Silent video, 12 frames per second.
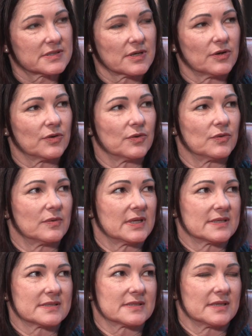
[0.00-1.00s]
So
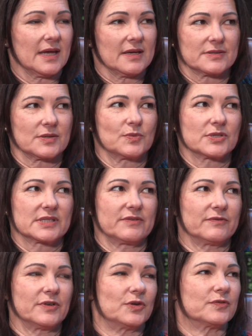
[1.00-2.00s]
what's
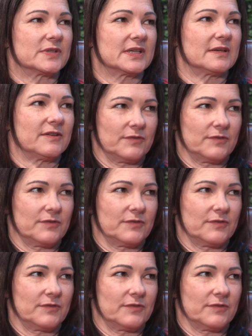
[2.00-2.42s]
involved in,